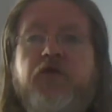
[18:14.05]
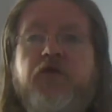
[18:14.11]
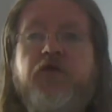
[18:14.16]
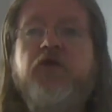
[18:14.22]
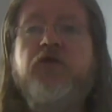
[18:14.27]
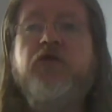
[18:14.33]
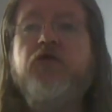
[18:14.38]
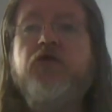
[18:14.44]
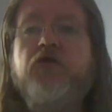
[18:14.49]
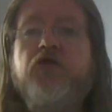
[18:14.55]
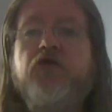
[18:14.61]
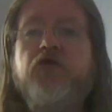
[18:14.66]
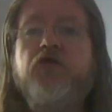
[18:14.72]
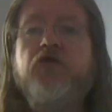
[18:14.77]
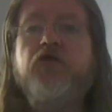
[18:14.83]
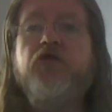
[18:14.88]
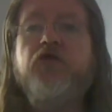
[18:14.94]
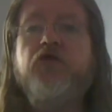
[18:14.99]
for
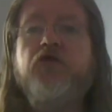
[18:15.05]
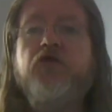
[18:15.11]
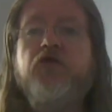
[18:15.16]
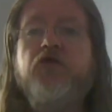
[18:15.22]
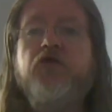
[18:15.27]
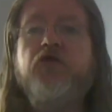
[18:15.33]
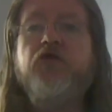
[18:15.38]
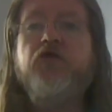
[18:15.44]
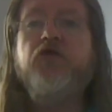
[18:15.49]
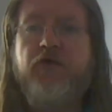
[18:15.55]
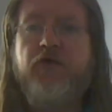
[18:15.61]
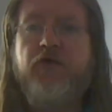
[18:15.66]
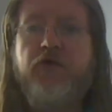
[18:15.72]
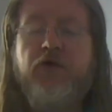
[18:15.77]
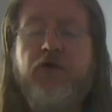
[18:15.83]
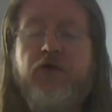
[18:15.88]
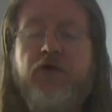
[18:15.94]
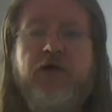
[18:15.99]
uncontrolled sectors or
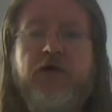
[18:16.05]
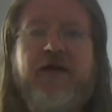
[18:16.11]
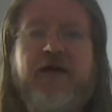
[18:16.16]
uncontrolled